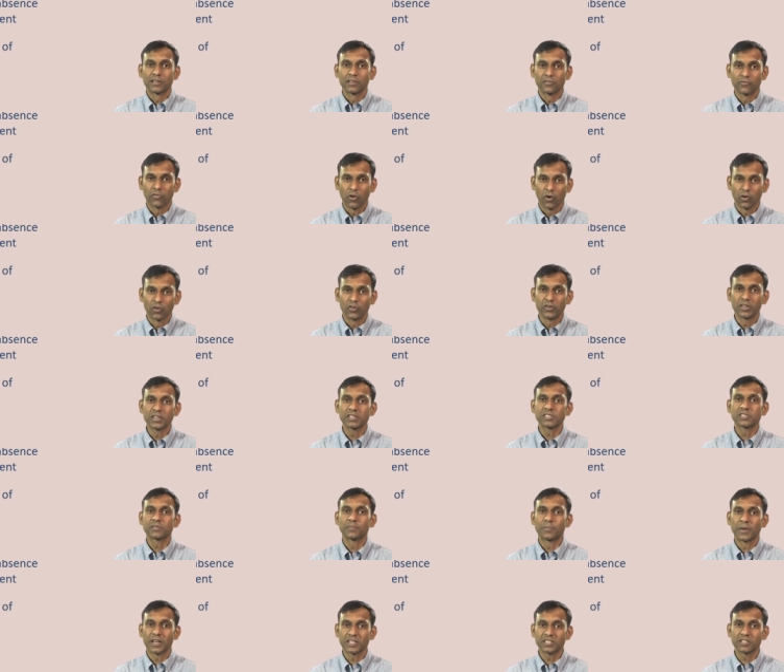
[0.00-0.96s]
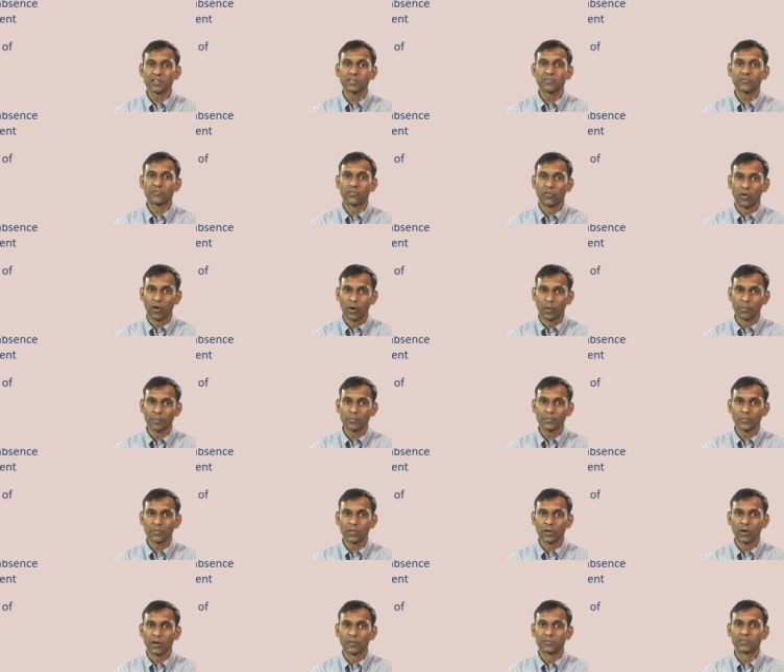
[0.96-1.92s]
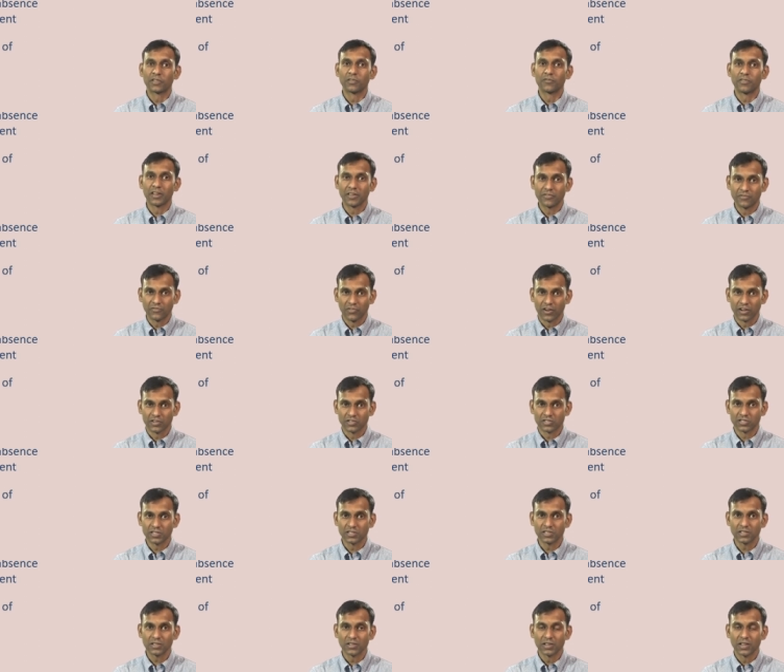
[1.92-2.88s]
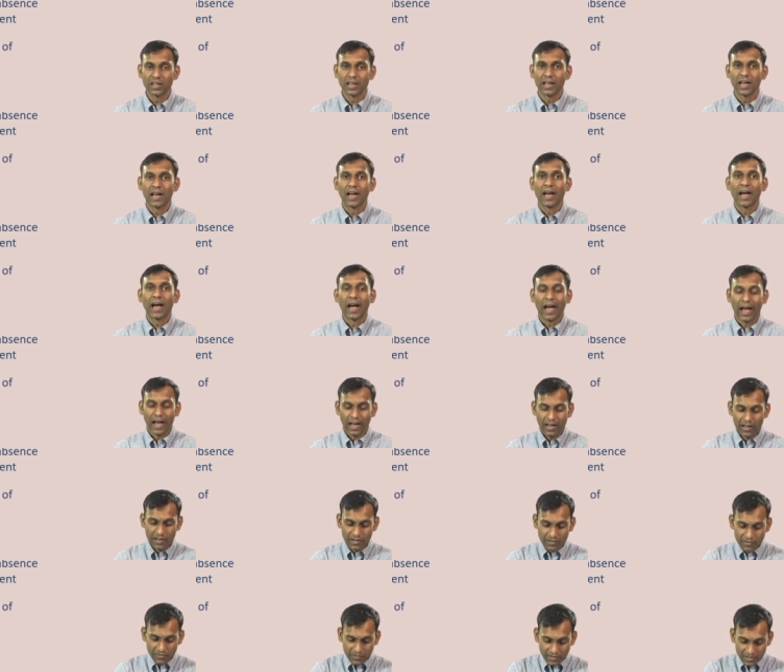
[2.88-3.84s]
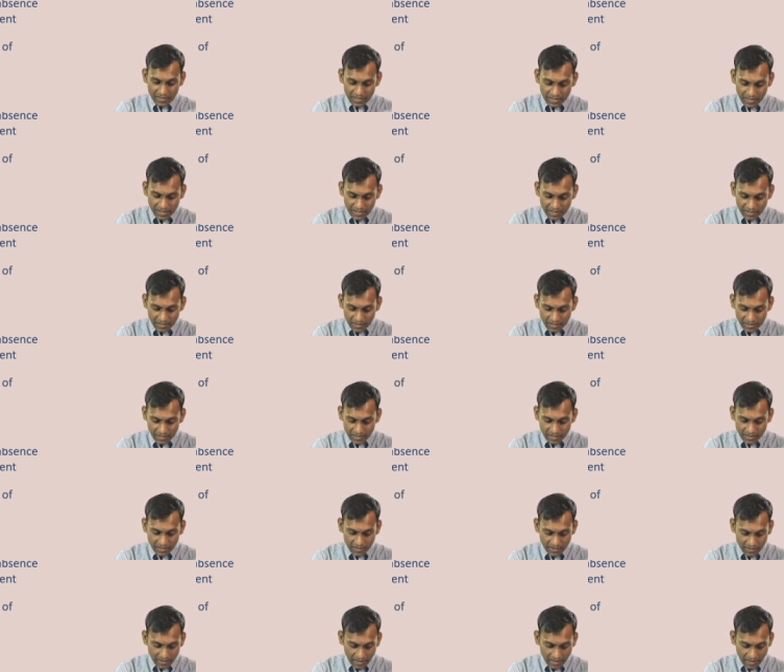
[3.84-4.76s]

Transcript: the following special form of the wave function here